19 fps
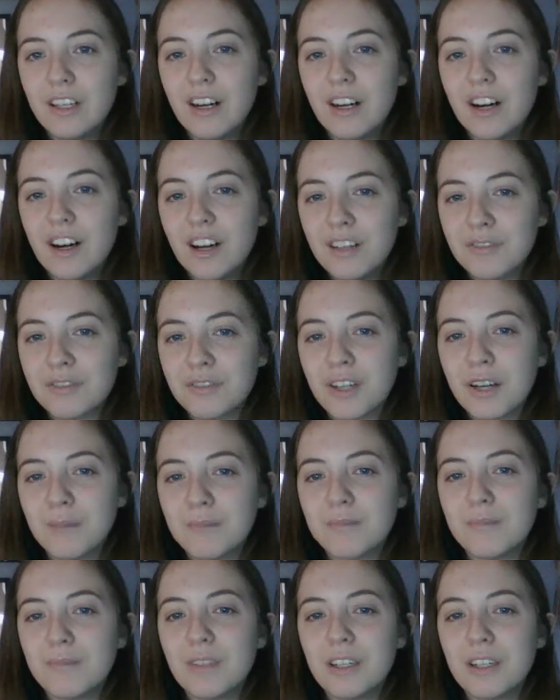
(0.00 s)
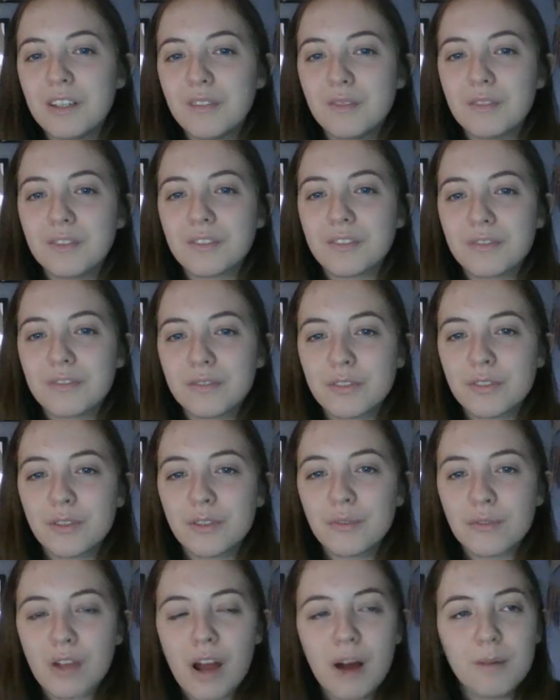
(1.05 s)
I've sort
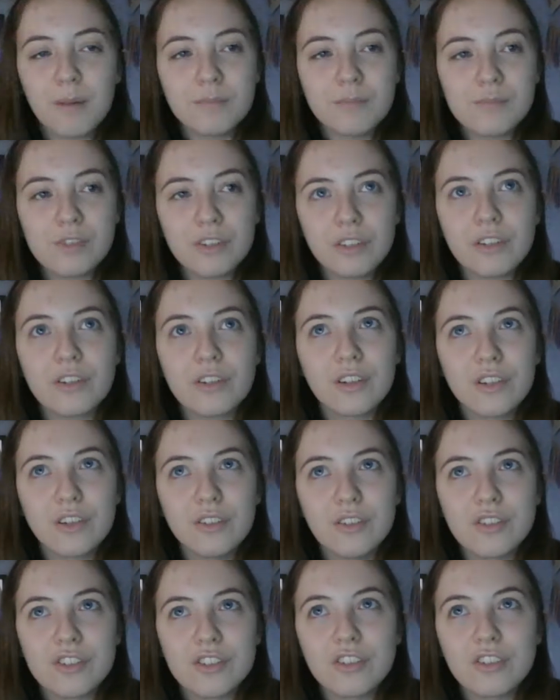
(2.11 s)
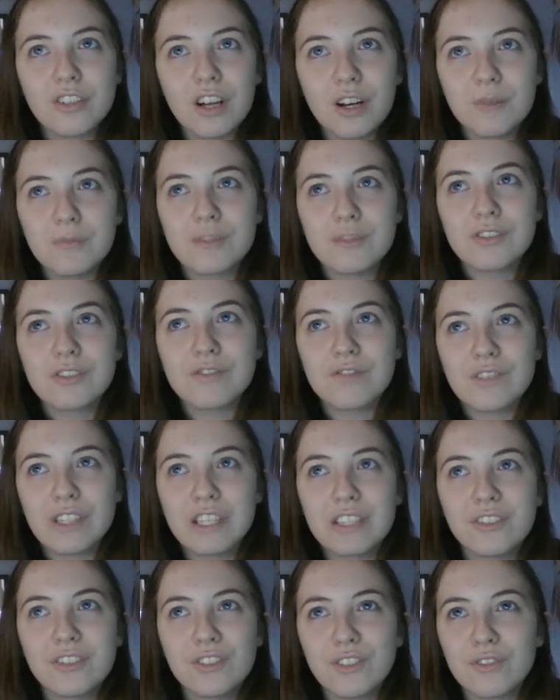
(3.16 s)
of come to the conclusion that I'm just
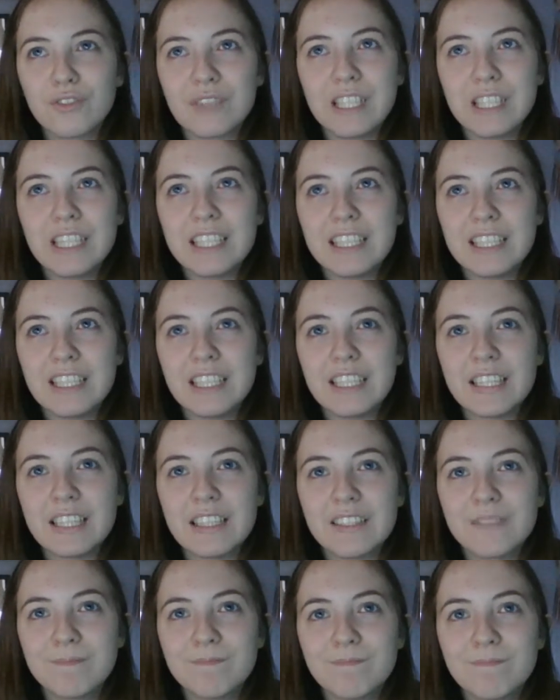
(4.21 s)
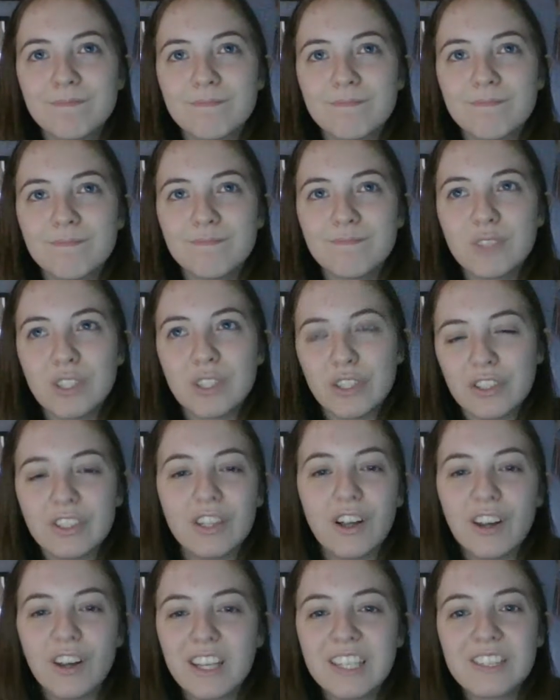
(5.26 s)
not really going to
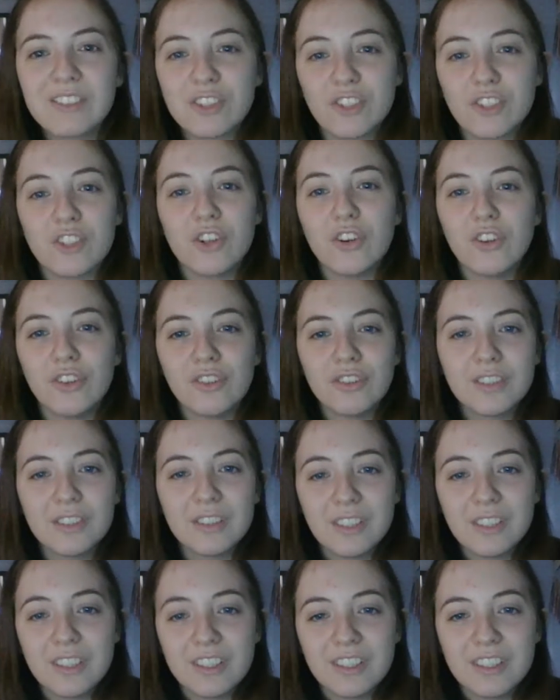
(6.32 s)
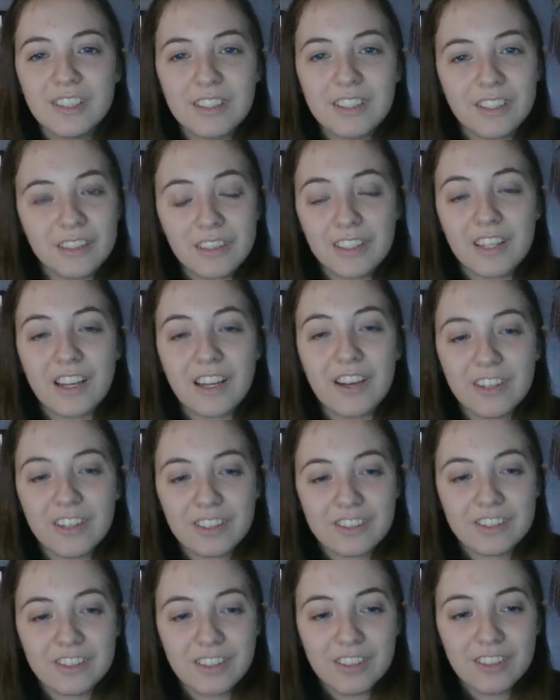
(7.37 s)
like Jean as a
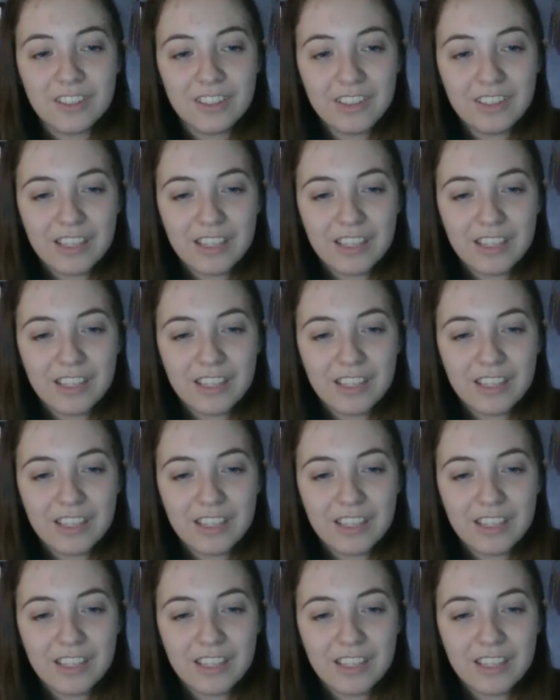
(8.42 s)
character.